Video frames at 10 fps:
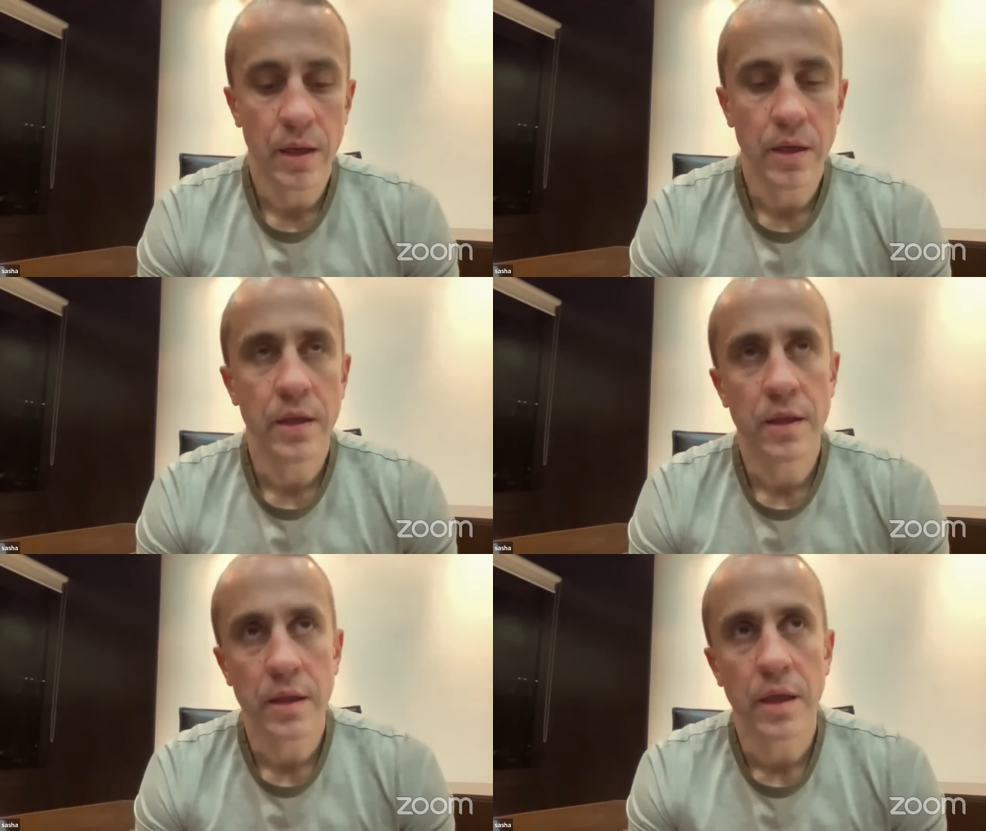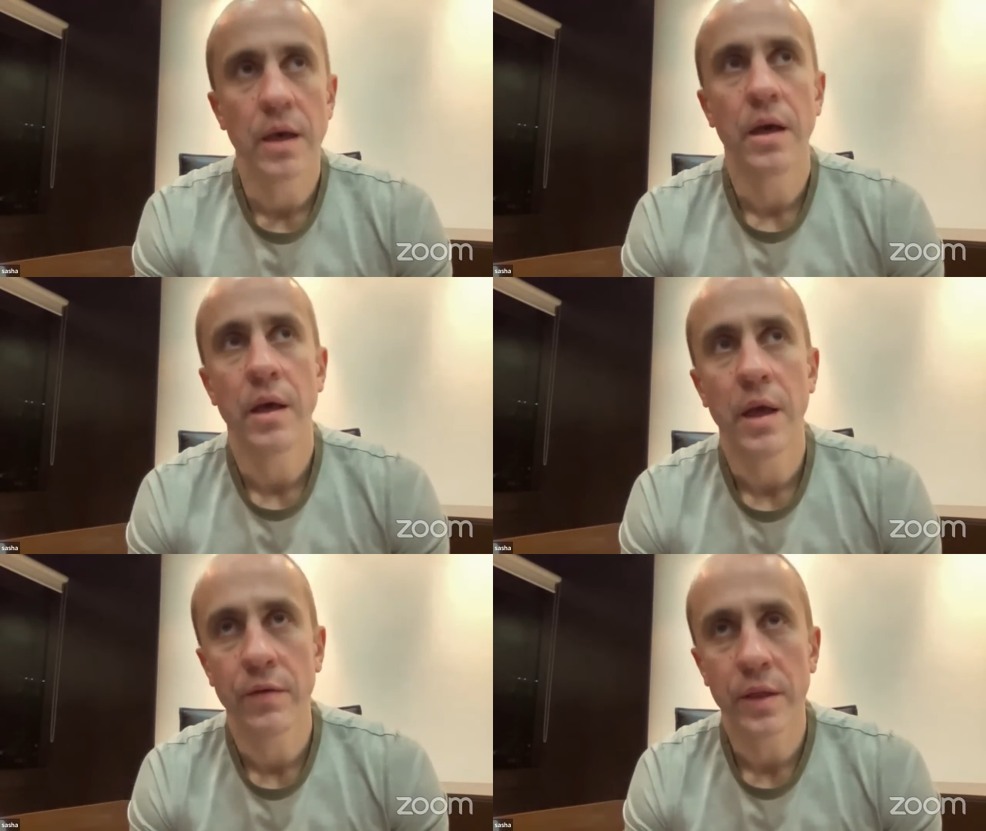it's
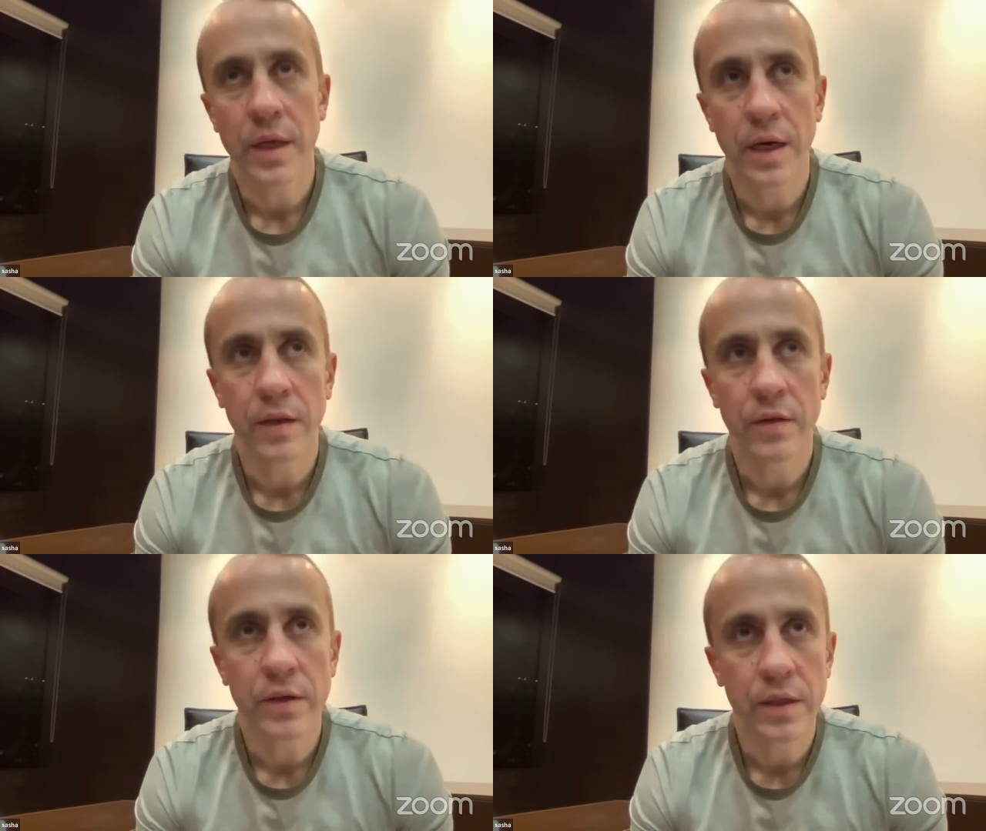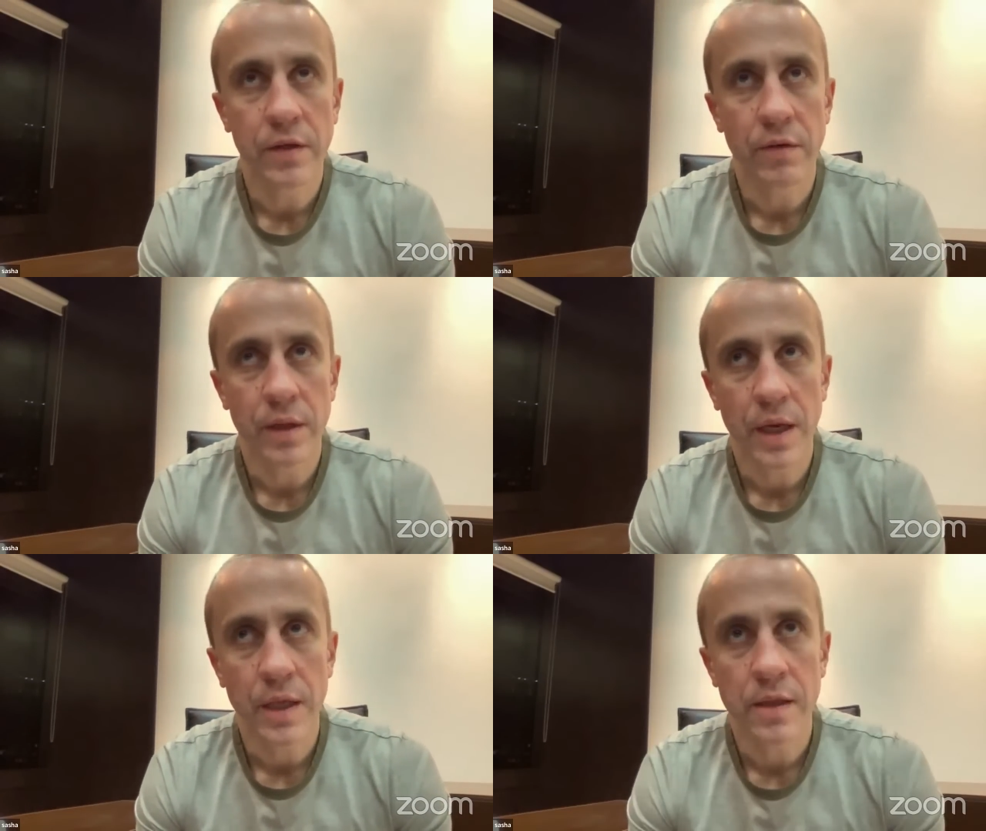heavily under
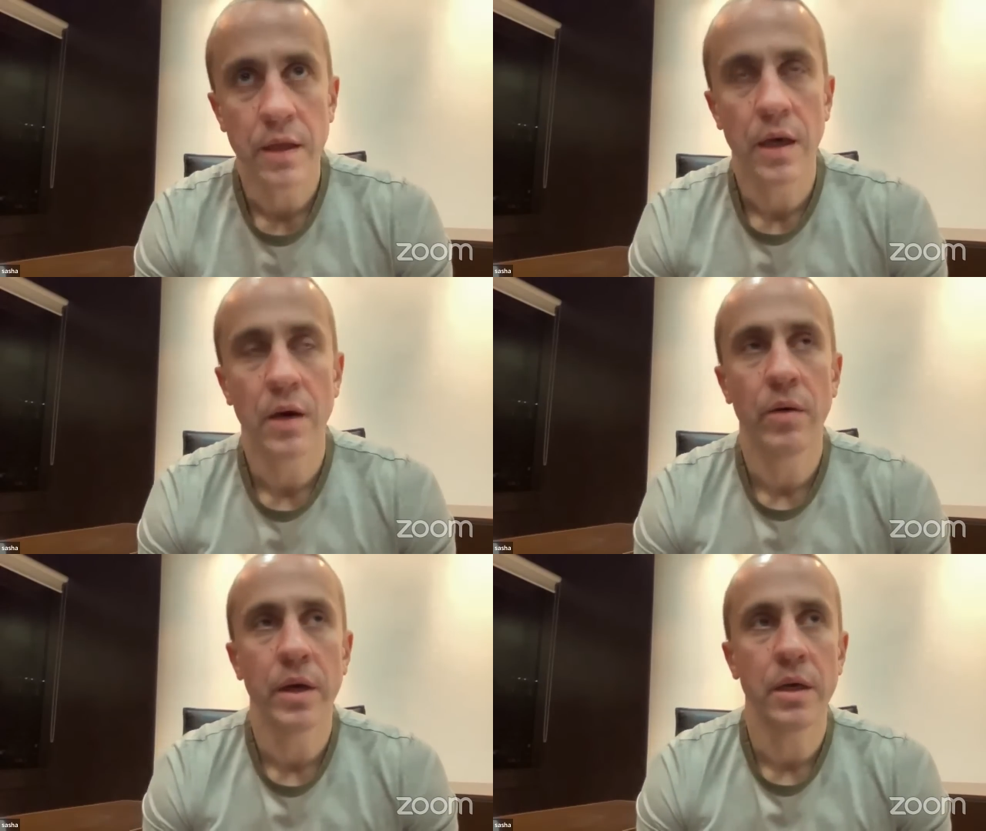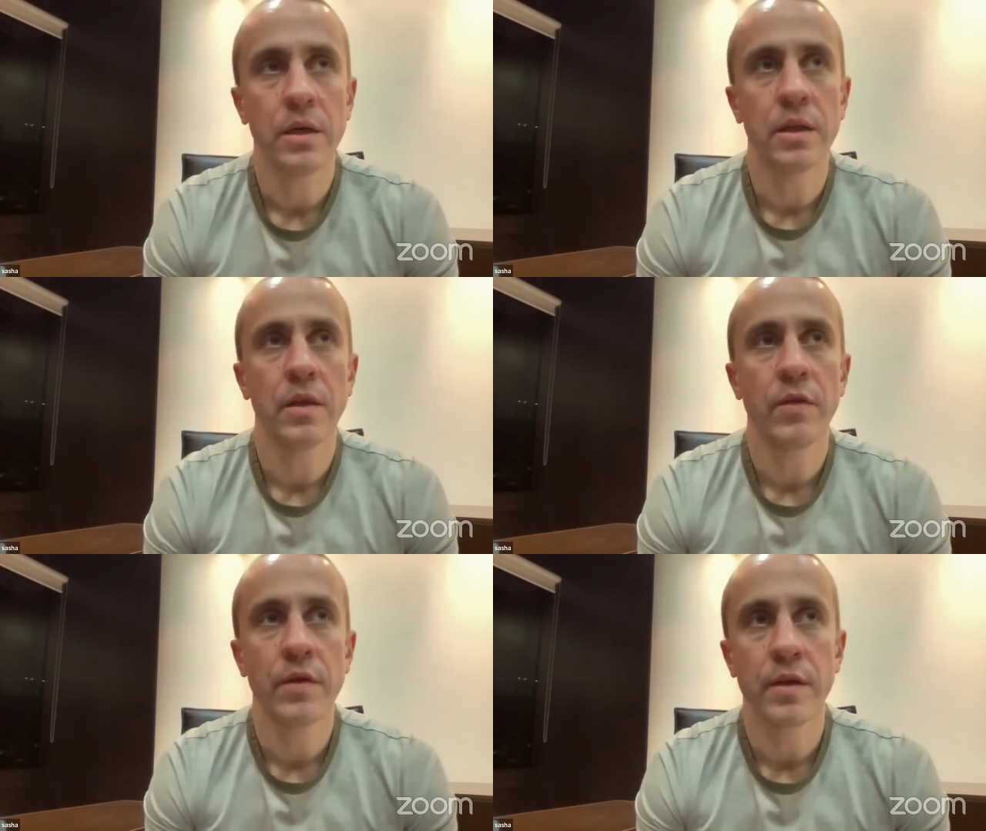collateralized now,
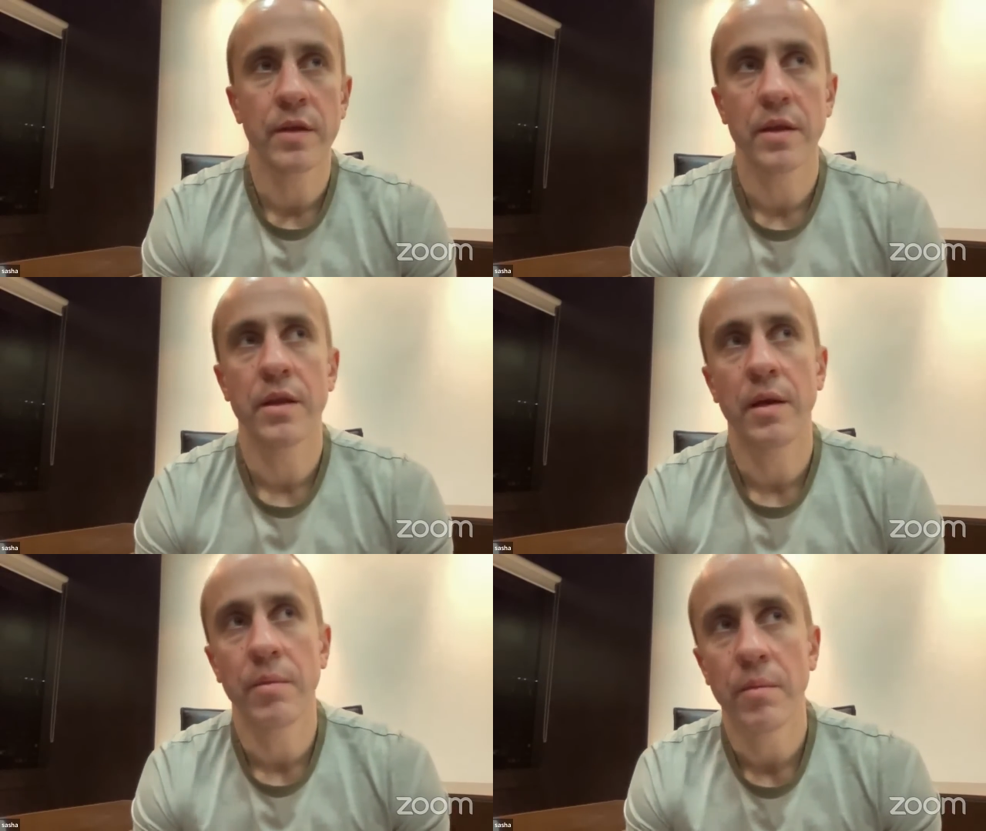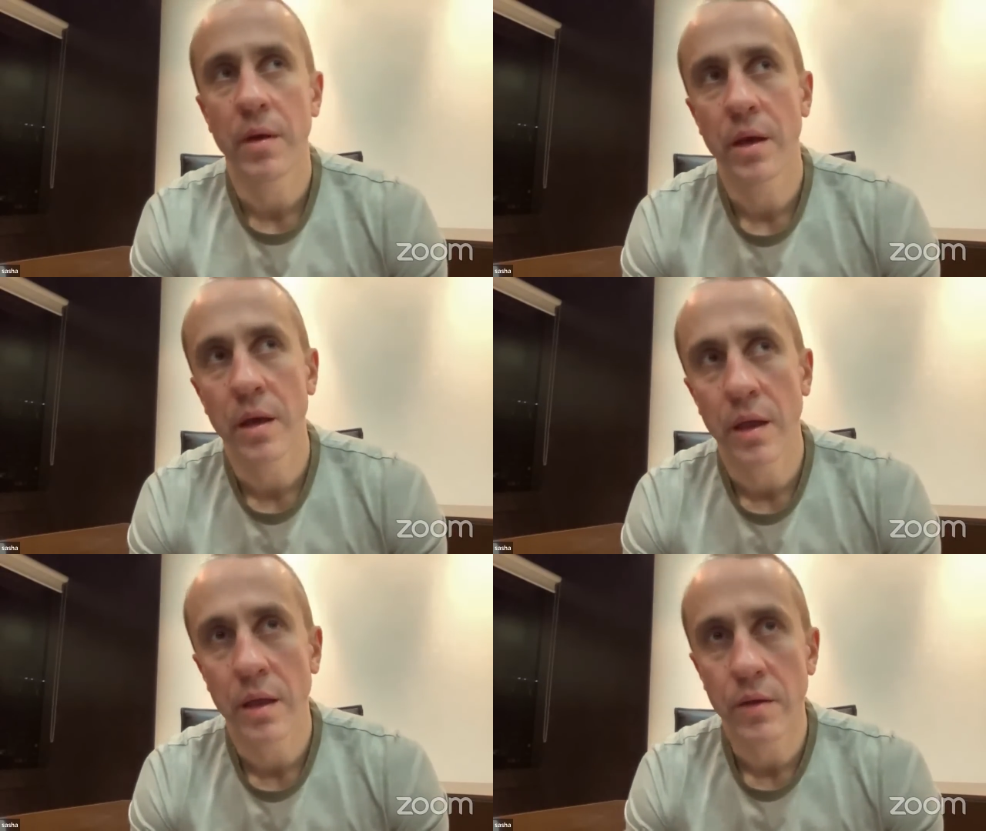and there is some
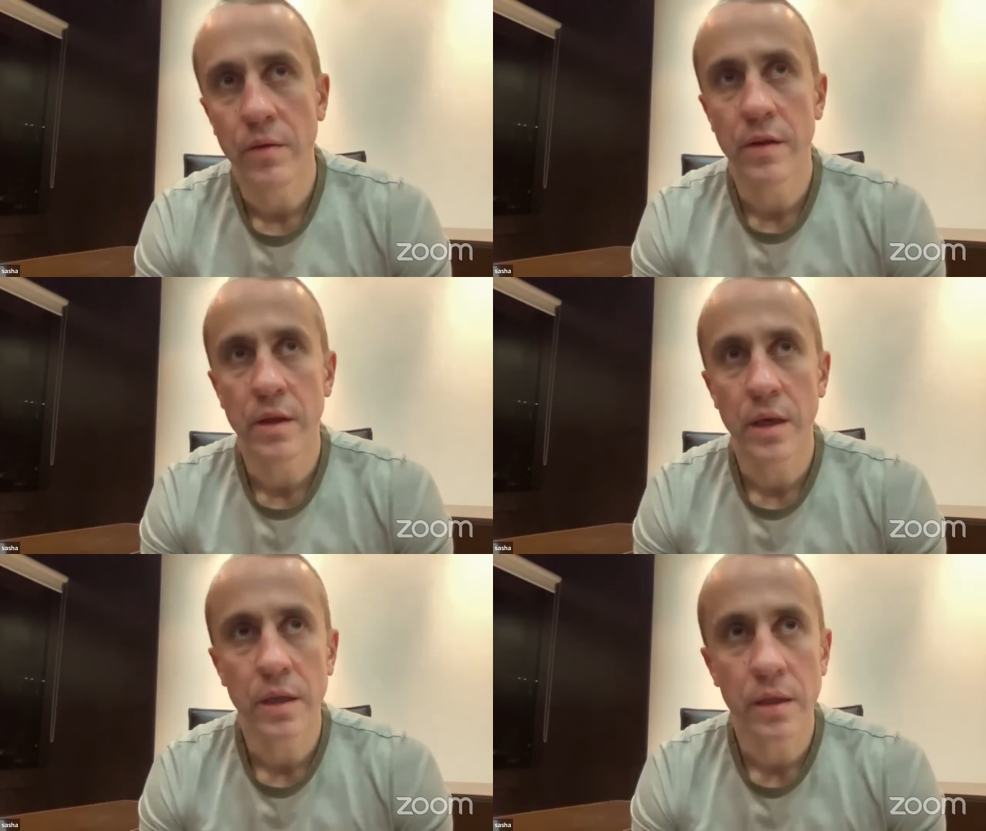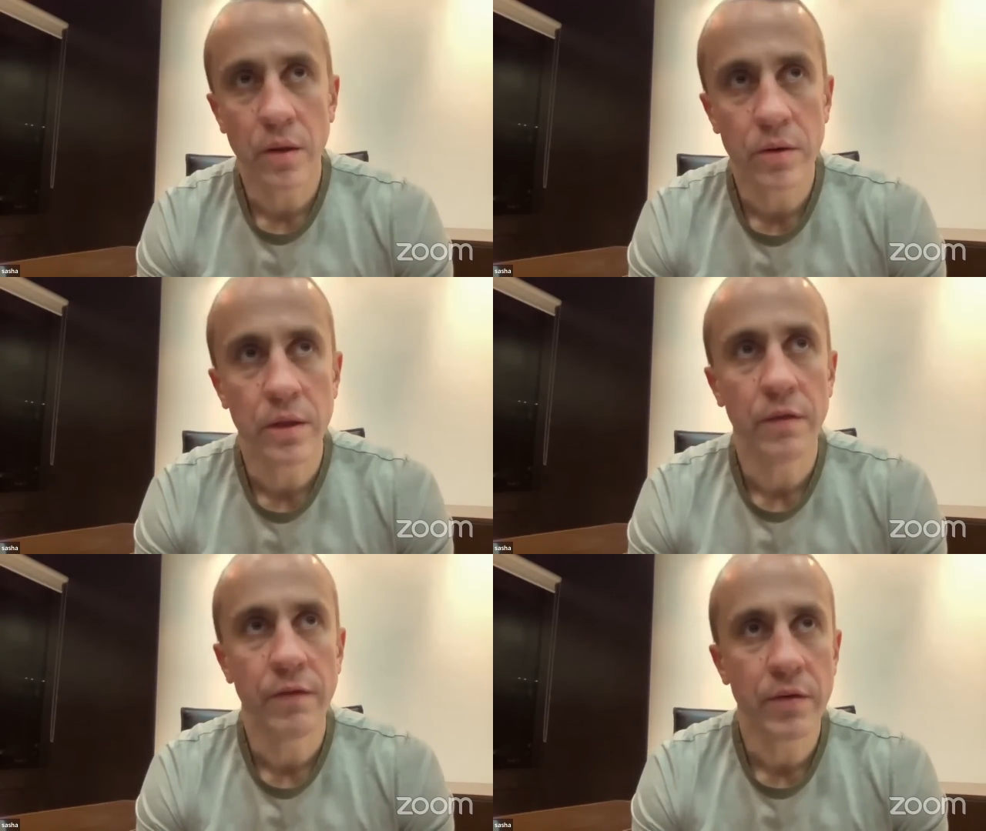USDN
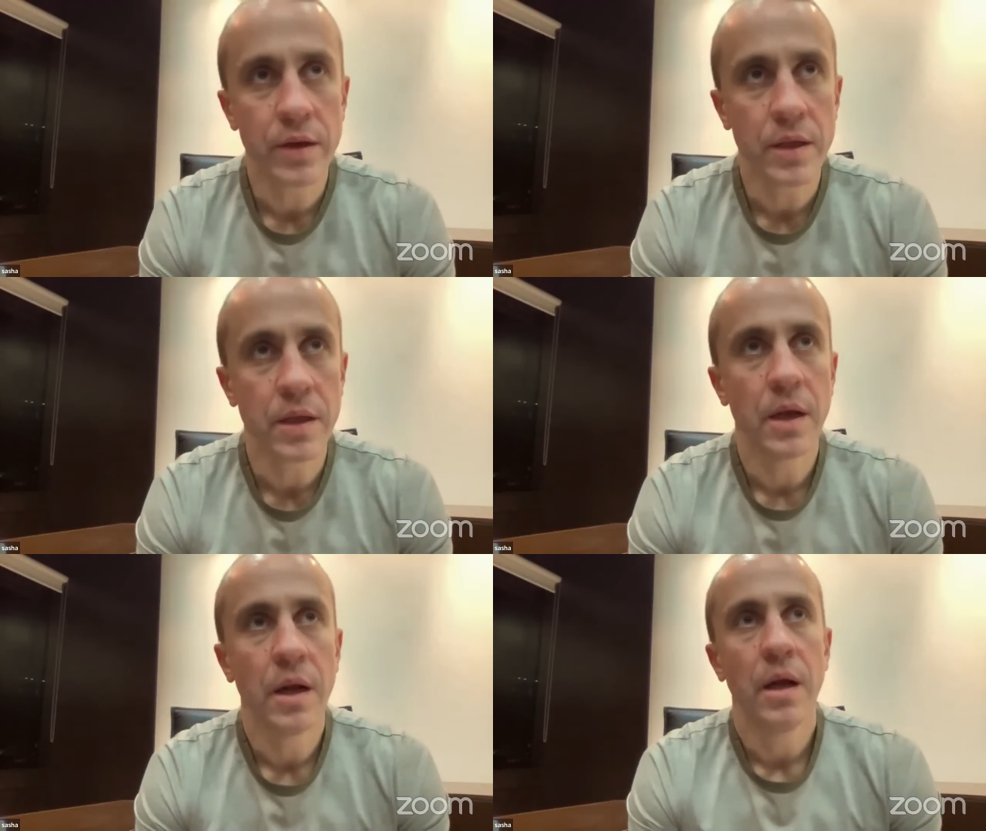locked in virus,